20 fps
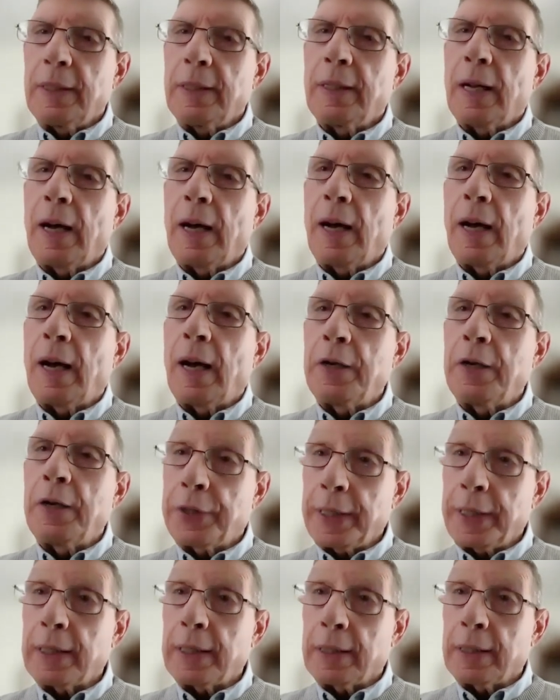I
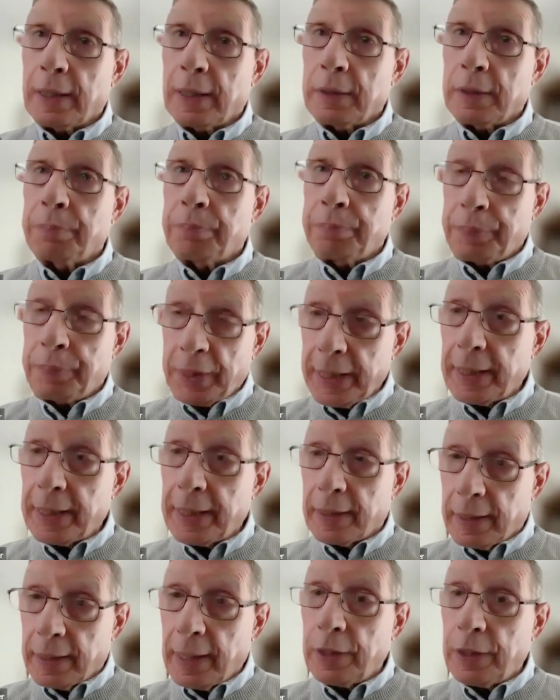think the peak
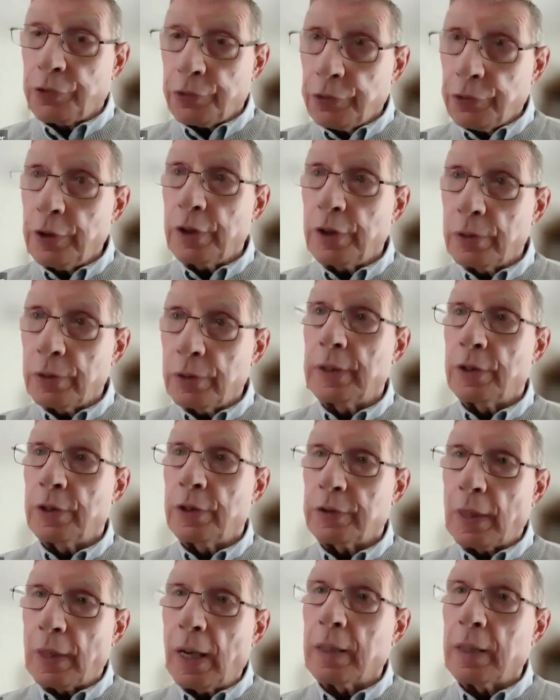this year in the
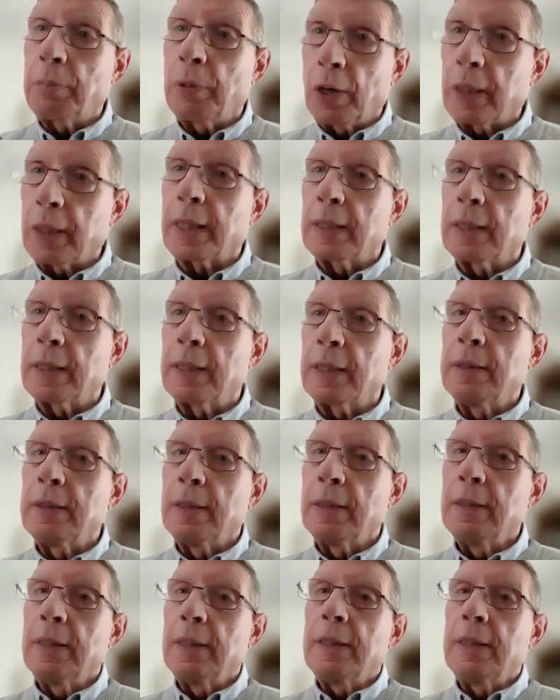stock market
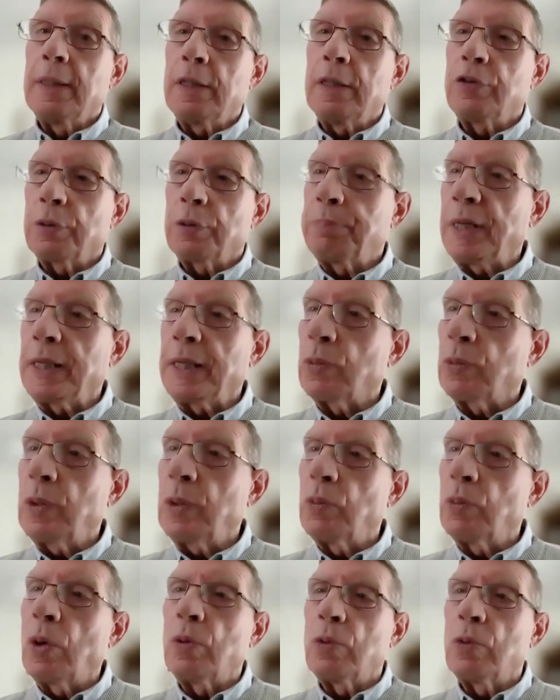is a peak we
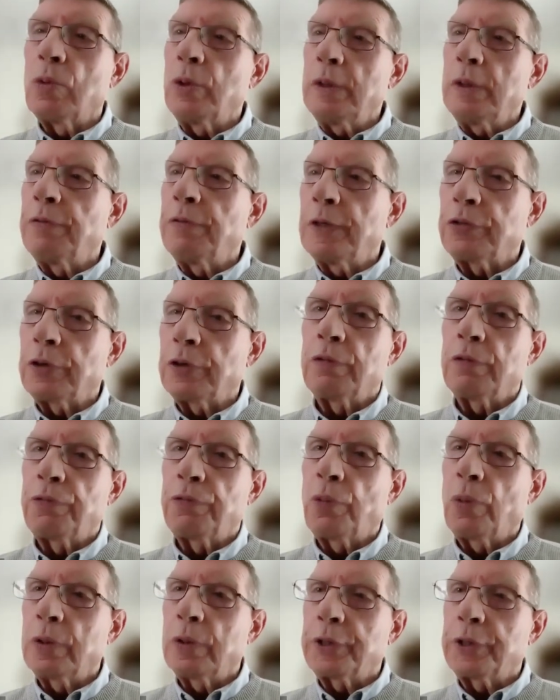won't revisit
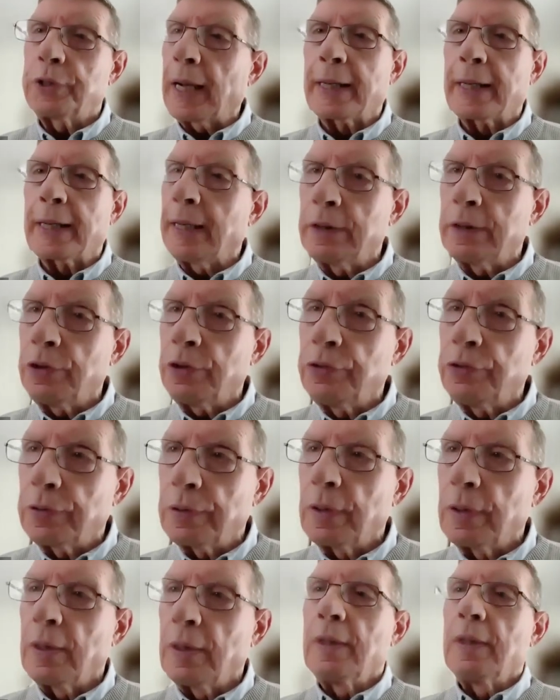for decades.
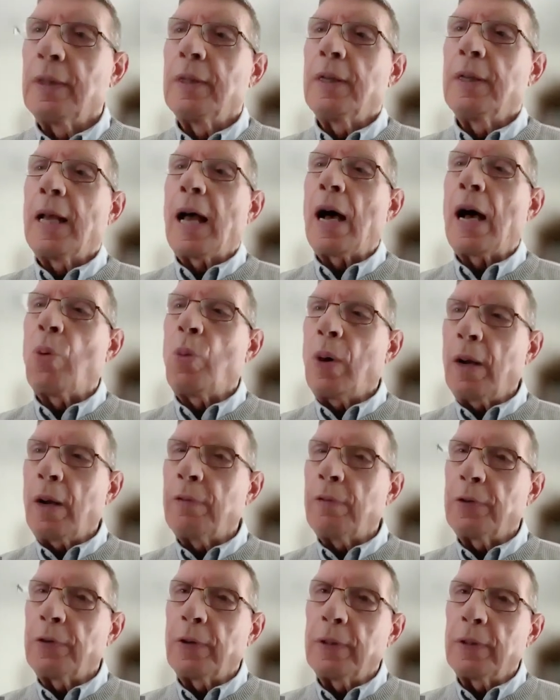
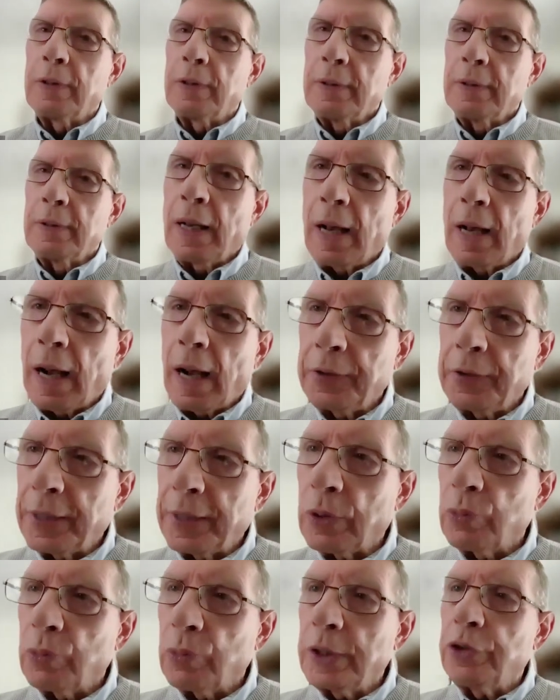However, I
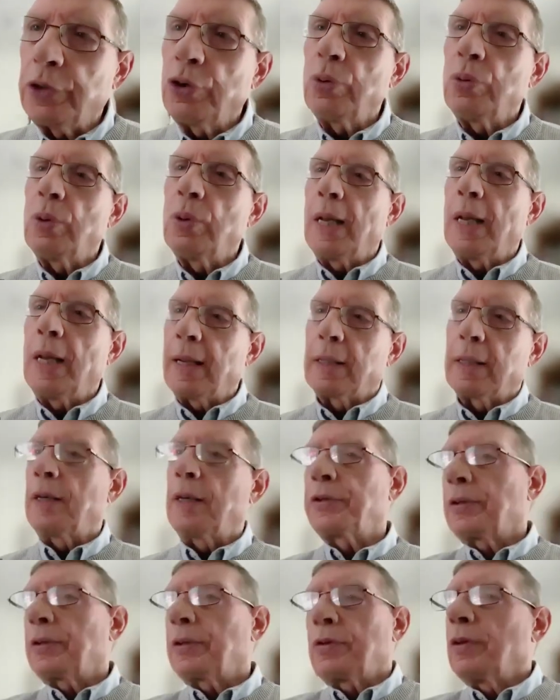think we do, and
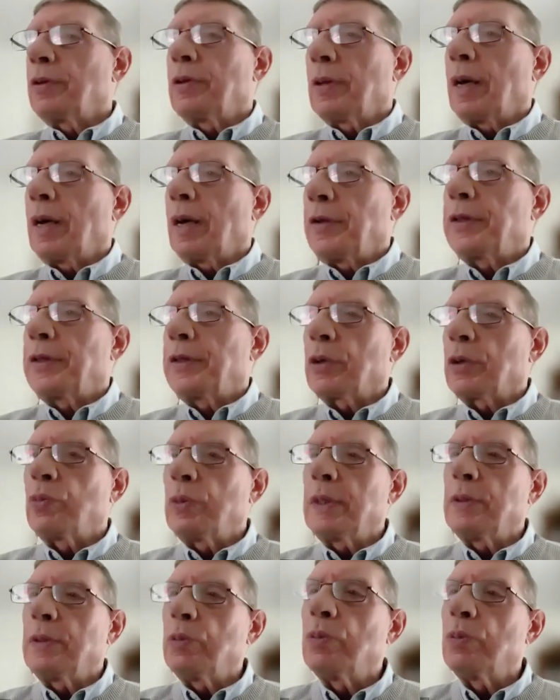I think
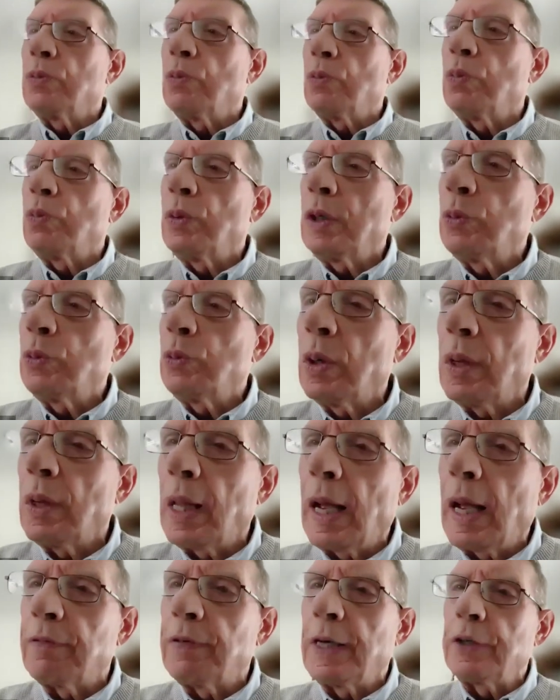we will
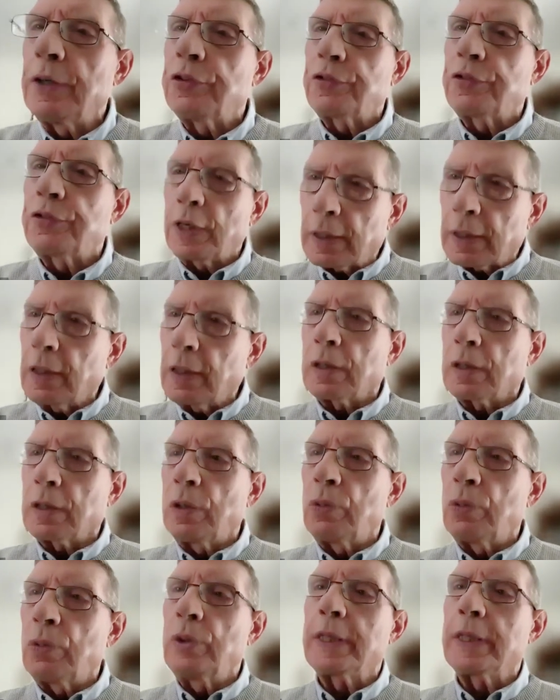have a
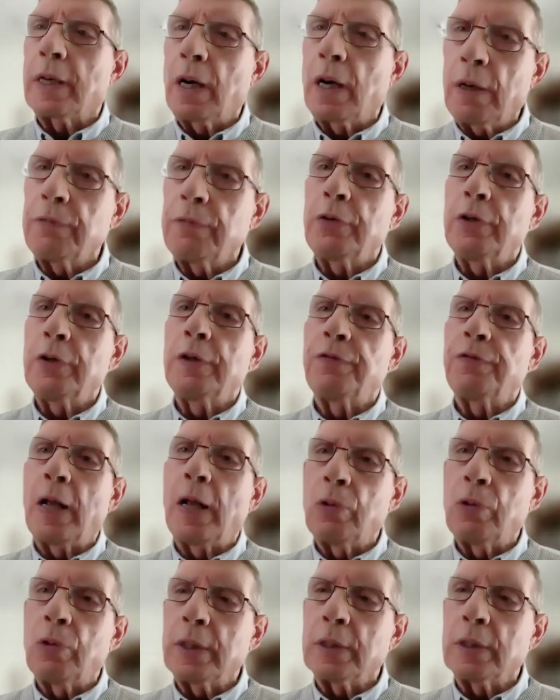cyclical recovery
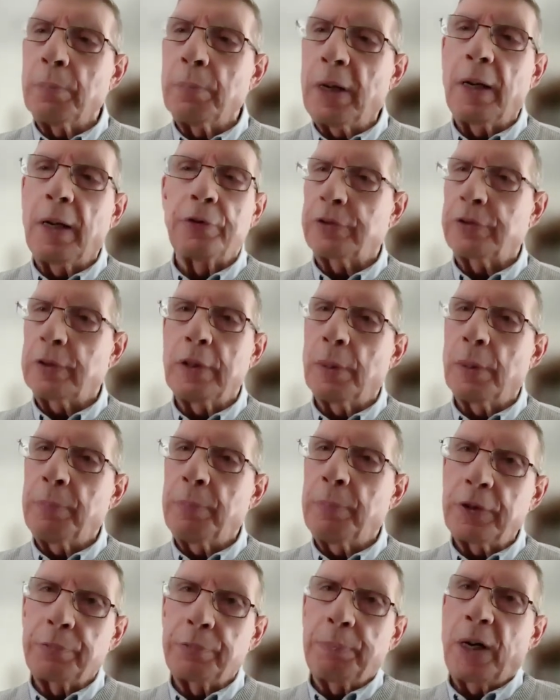following the bust, and the
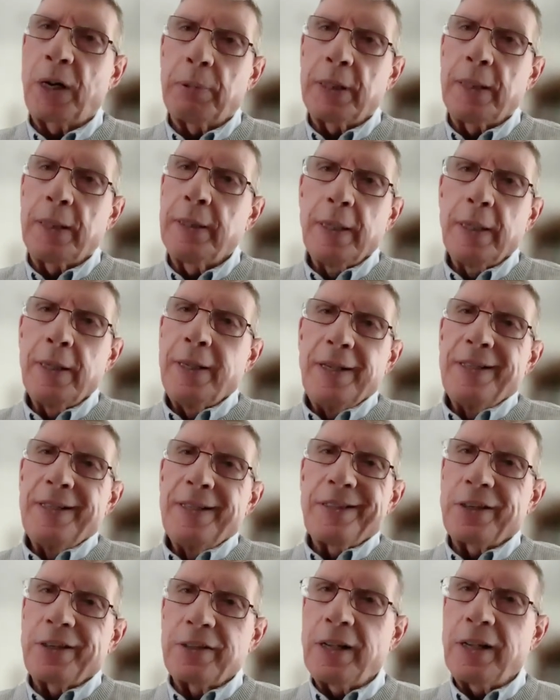bust probably
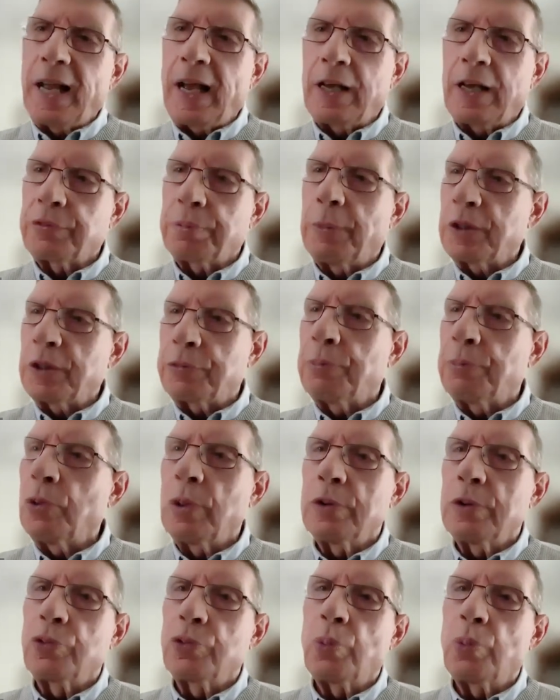doesn't last much more
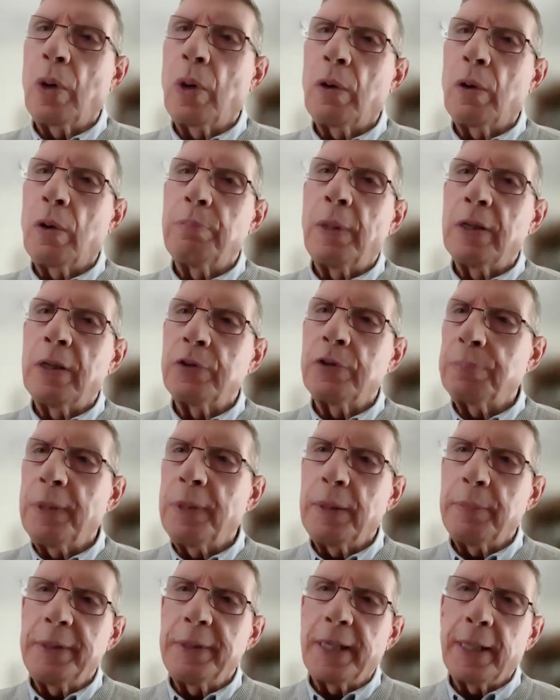than 12 months,
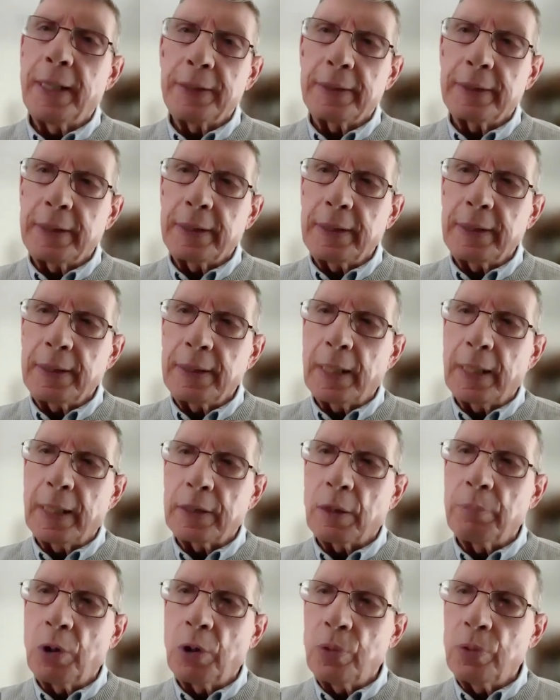maybe 18 at
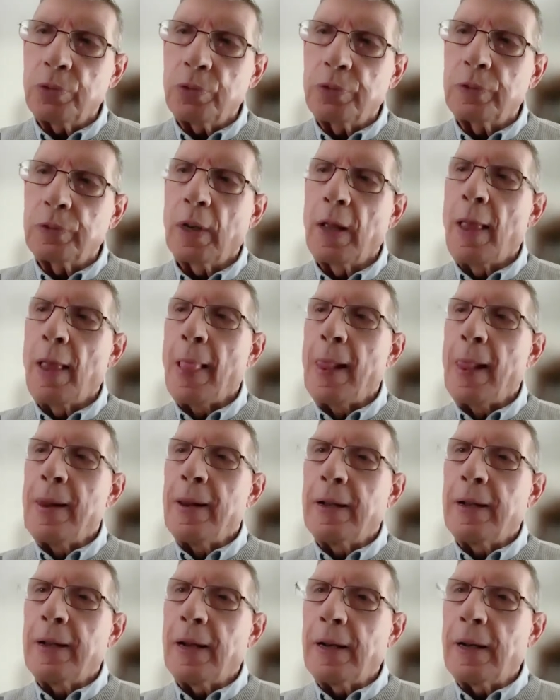the most.
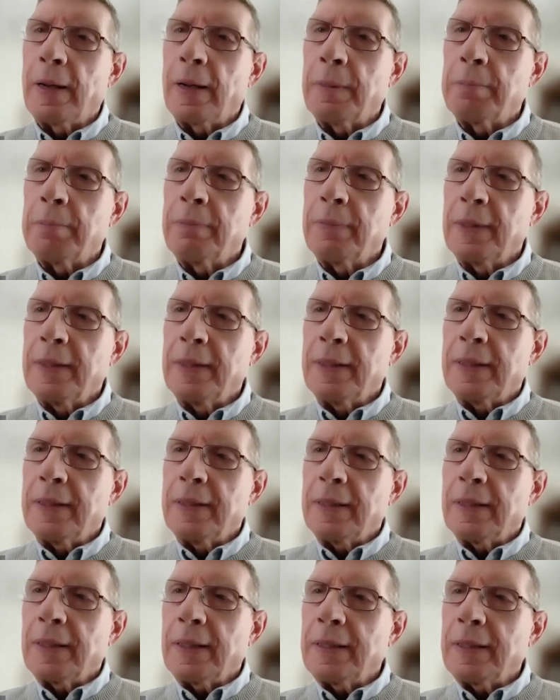
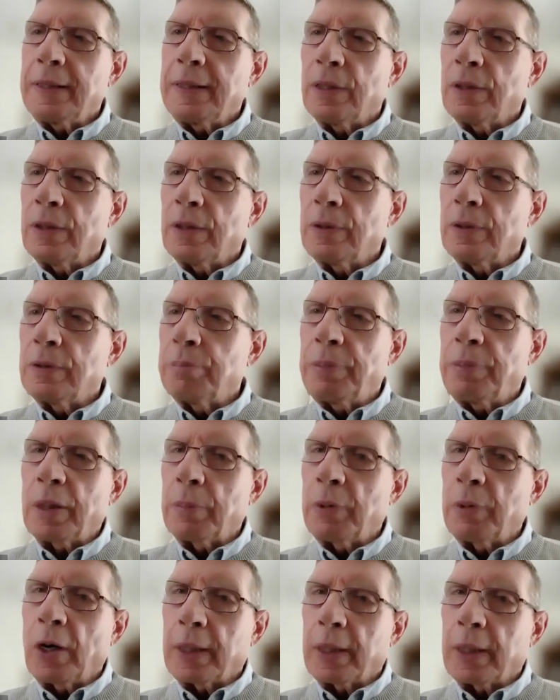Bear
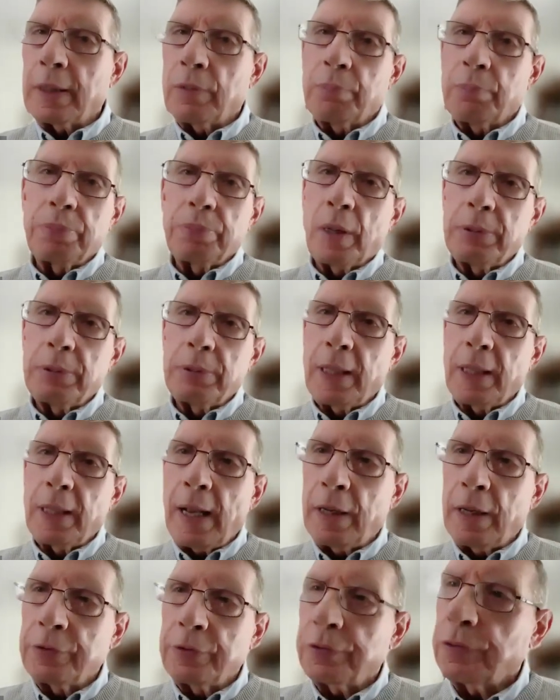market probably
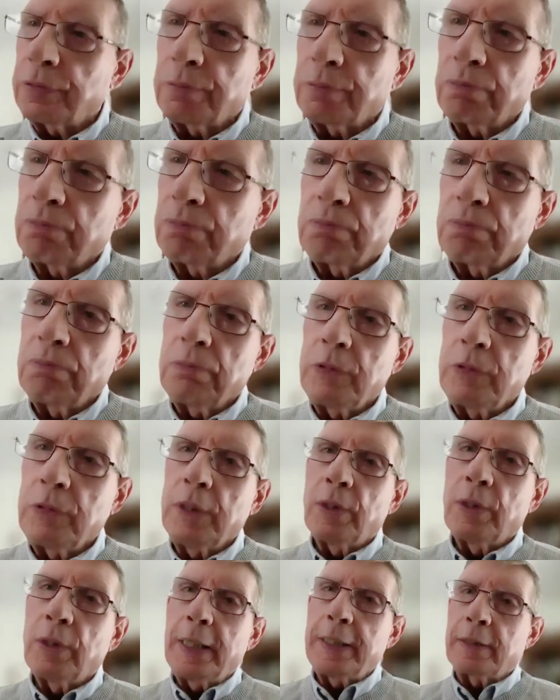lasts
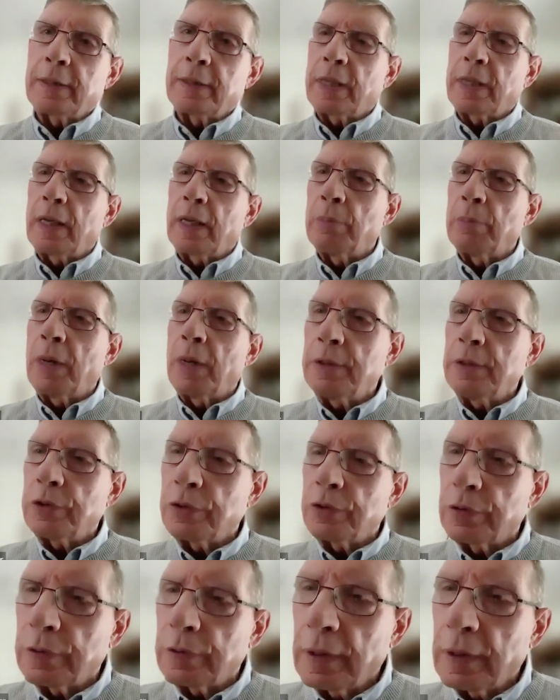8 to 10
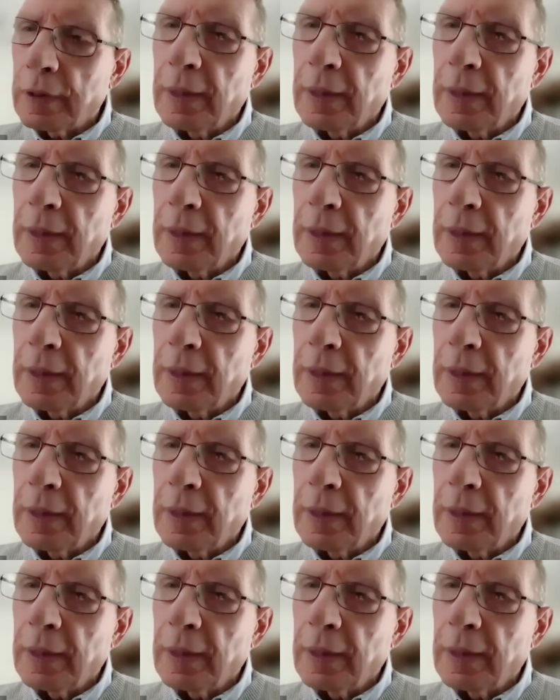months.